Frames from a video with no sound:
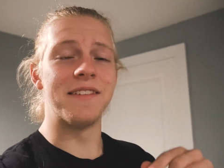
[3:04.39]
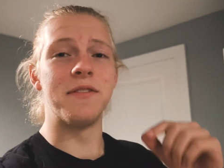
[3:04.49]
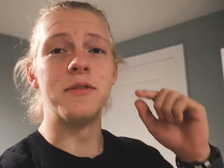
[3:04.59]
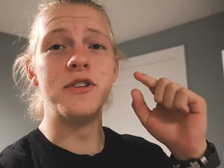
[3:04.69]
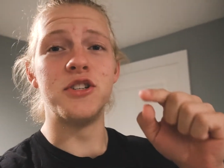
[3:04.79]
If
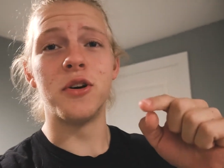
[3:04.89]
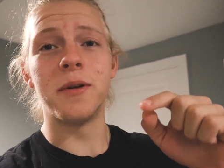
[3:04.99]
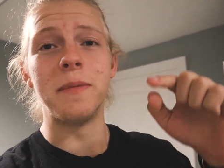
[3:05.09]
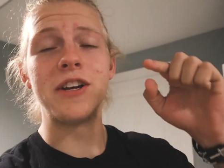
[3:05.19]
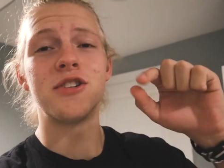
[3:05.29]
you
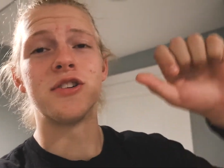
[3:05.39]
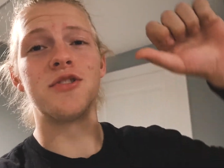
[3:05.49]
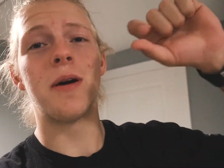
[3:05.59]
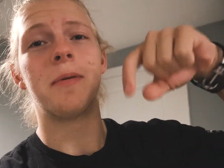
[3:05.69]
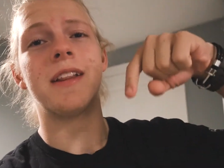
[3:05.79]
enjoyed, make sure to
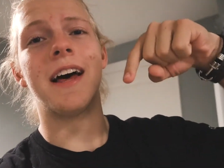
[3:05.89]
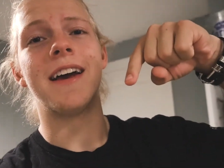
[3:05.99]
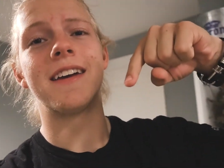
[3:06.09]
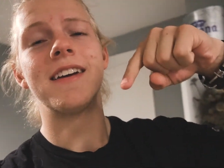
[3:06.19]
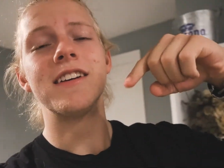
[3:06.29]
drop a
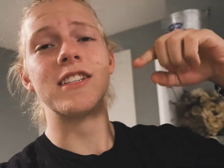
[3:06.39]
like,